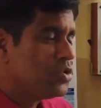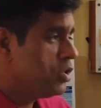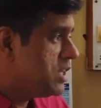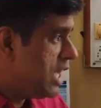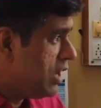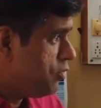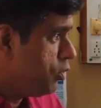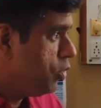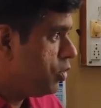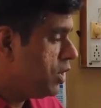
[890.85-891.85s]
So
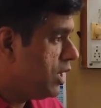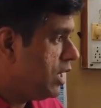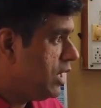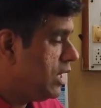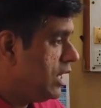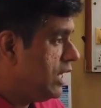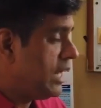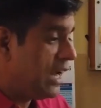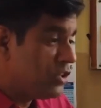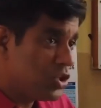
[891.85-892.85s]
therefore,
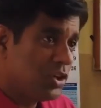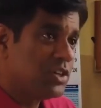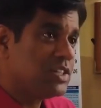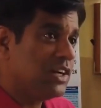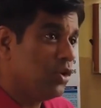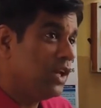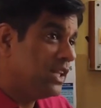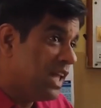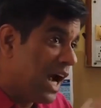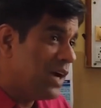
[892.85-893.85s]
it ensures that
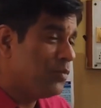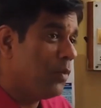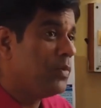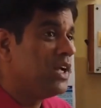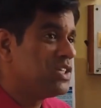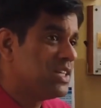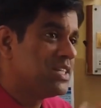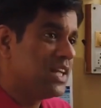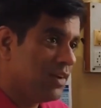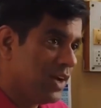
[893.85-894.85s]
only that
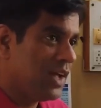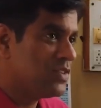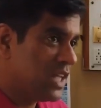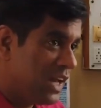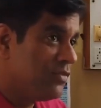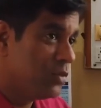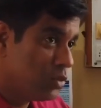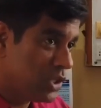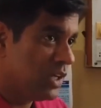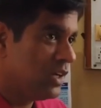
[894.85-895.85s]
population survives in
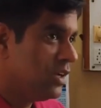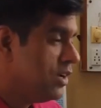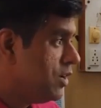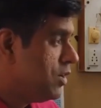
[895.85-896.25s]
future,